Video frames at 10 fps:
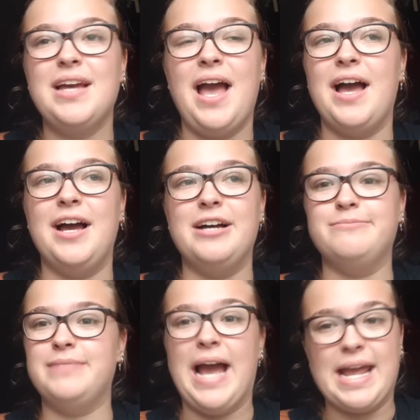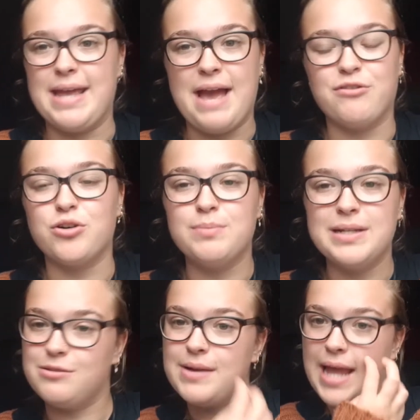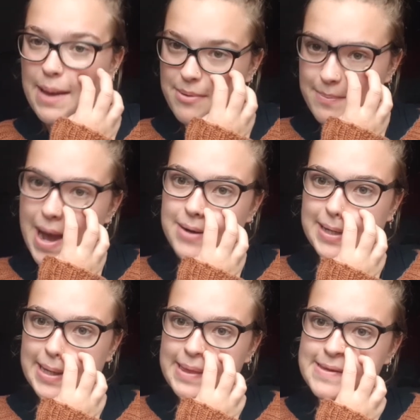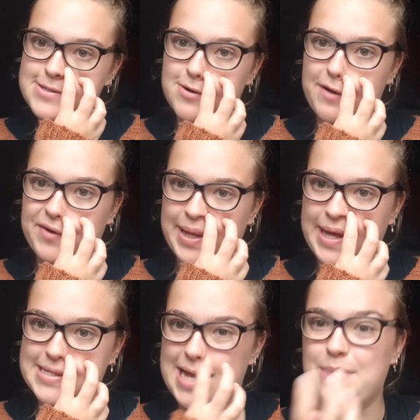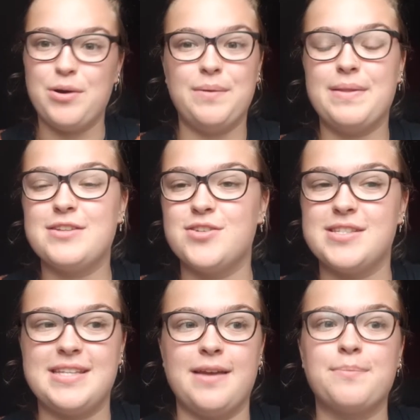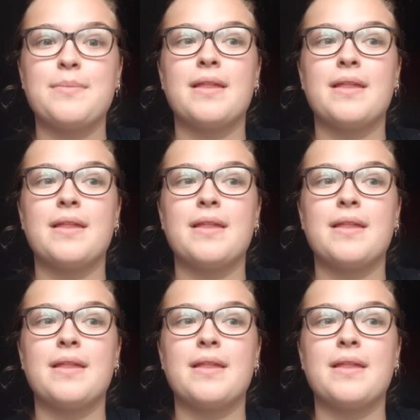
I have a complete recap about it, so everything is there. But just say